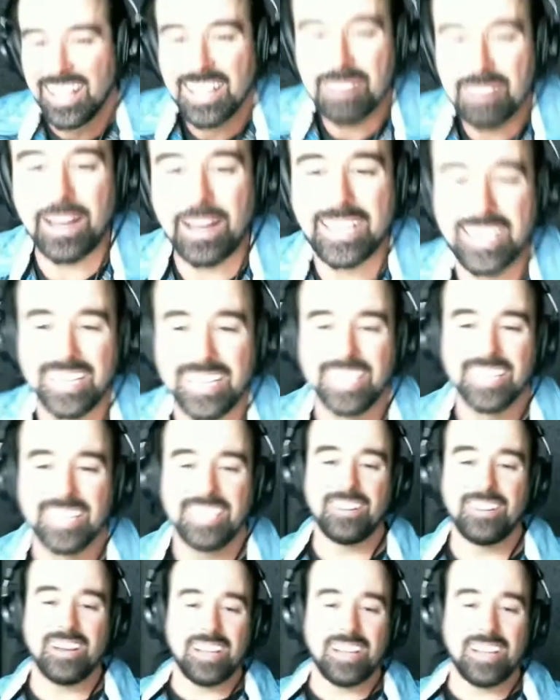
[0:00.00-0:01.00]
But
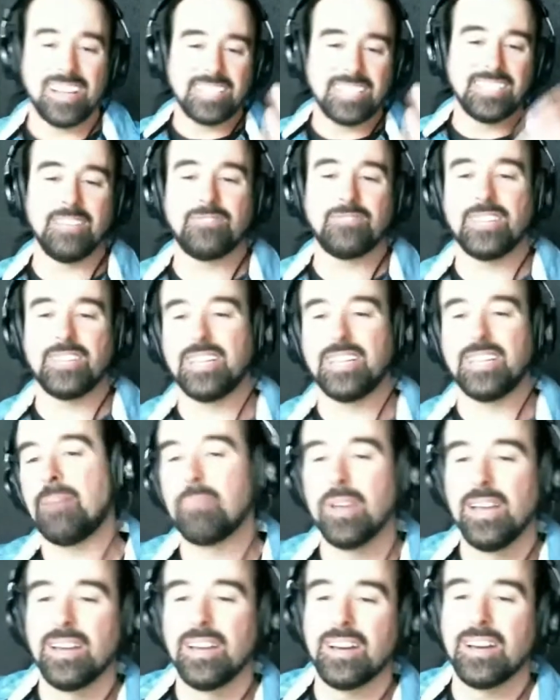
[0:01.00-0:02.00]
I like to lift it up
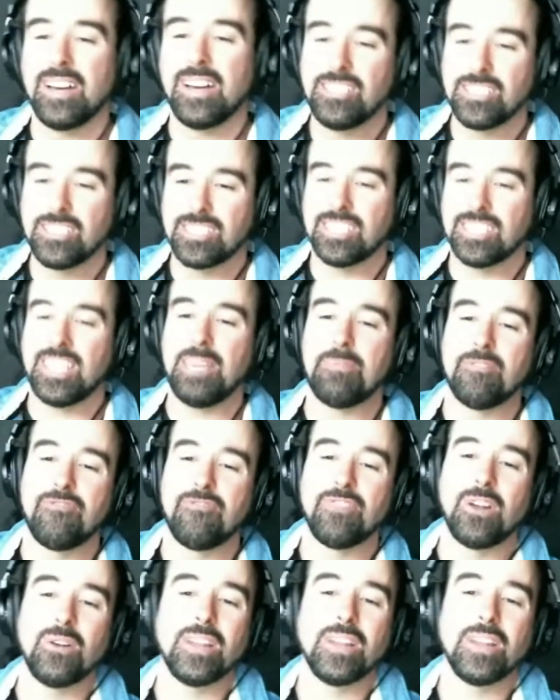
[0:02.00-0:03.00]
just to keep it
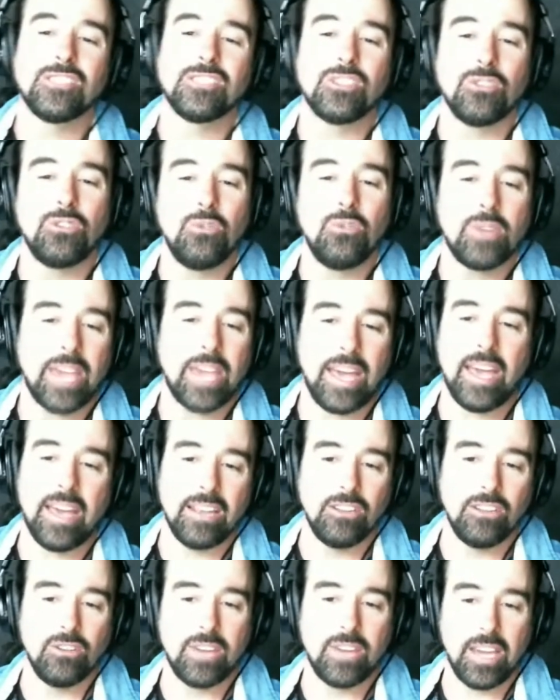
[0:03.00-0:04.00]
floating. So you
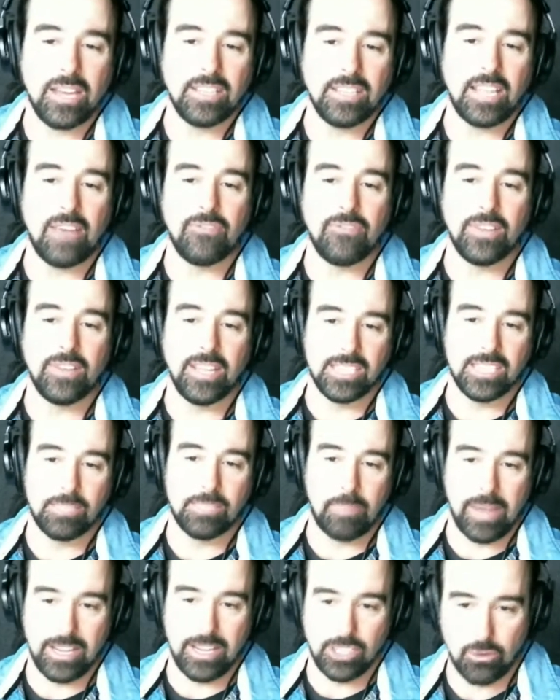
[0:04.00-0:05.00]
can definitely
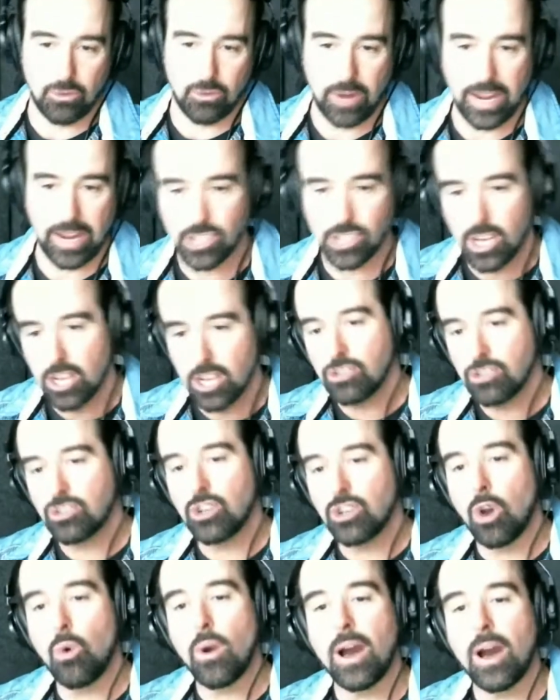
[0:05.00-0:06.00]
expand your range.
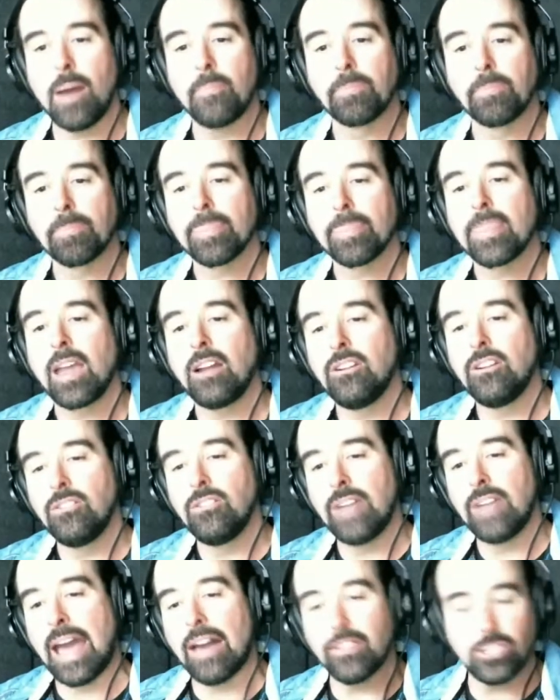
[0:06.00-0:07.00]
So
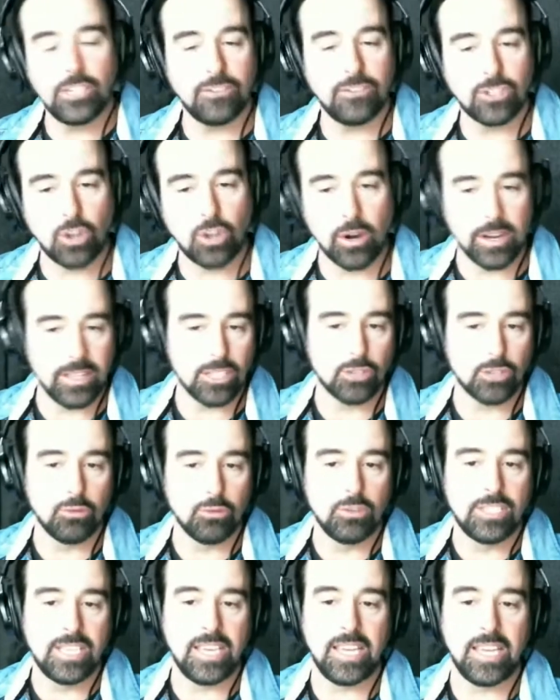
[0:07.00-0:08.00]
now that you started this
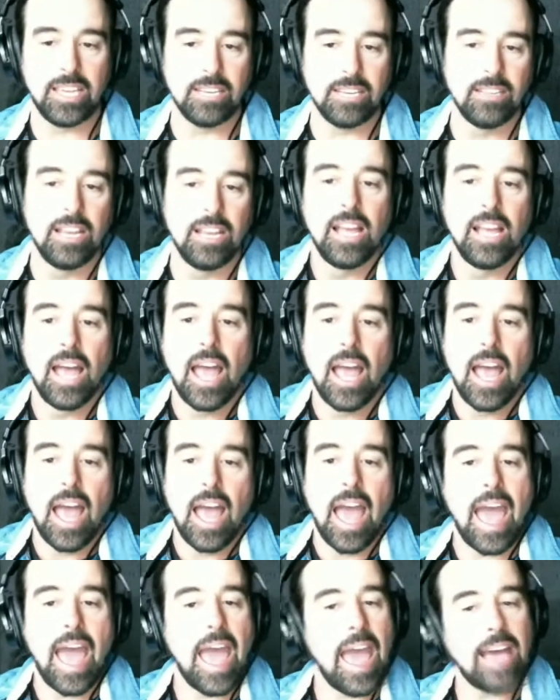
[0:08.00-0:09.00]
routine,
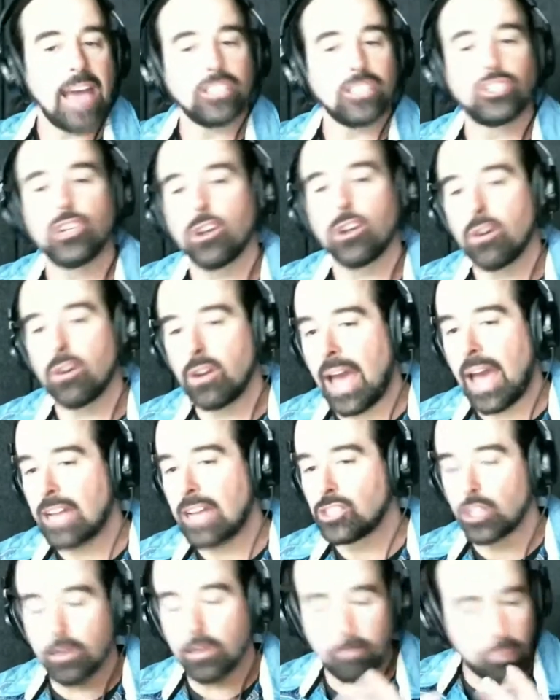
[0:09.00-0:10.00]
has your
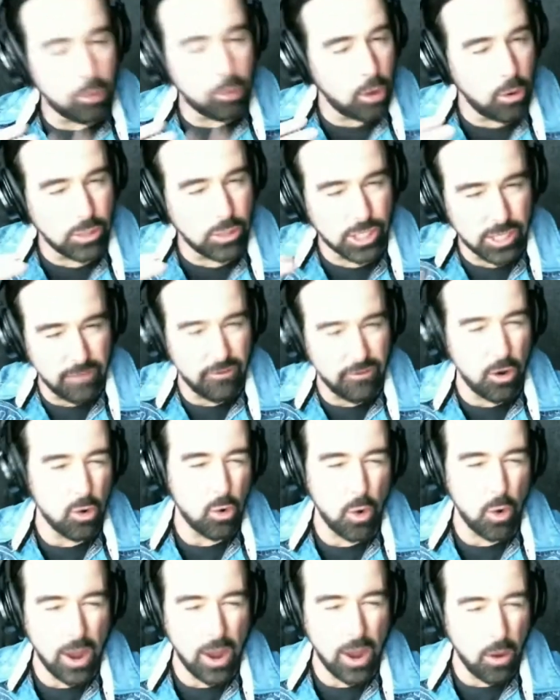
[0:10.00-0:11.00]
approach to
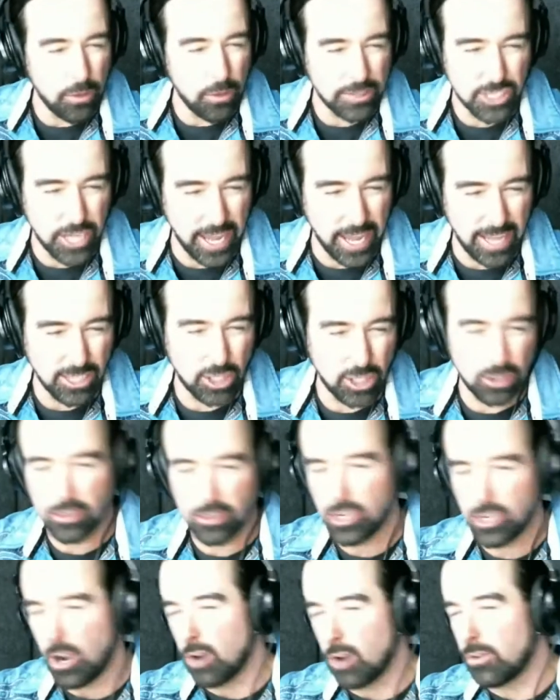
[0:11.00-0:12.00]
vocal health changed?
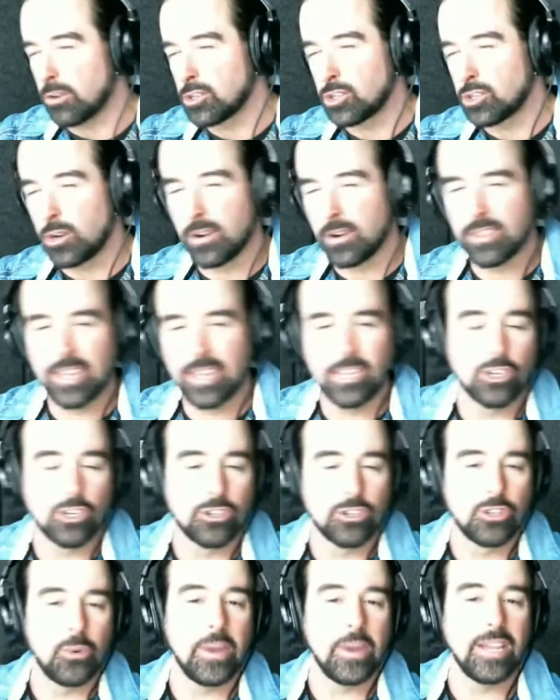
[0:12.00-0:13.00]
Are there certain things
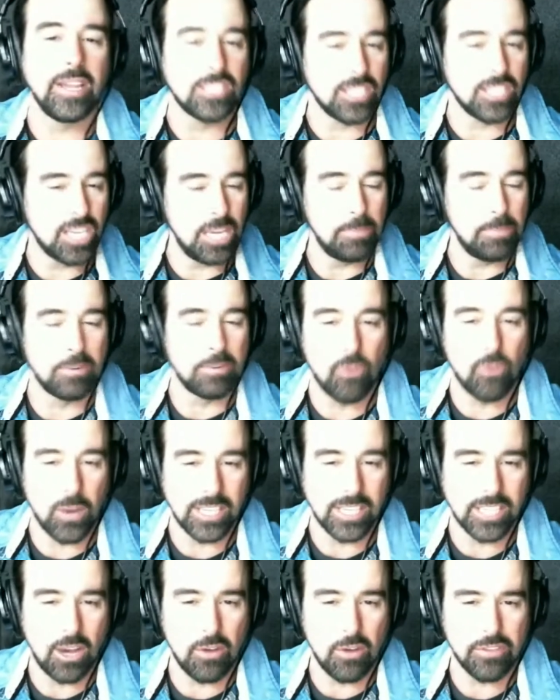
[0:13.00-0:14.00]
you're doing to keep your
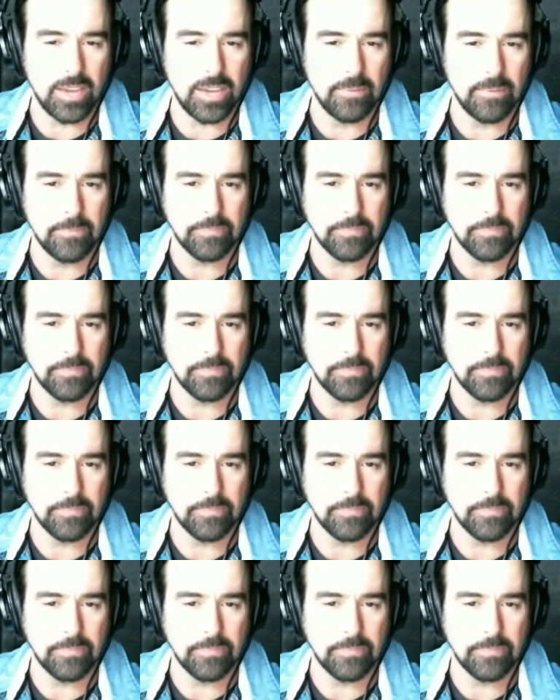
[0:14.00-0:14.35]
voice healthy?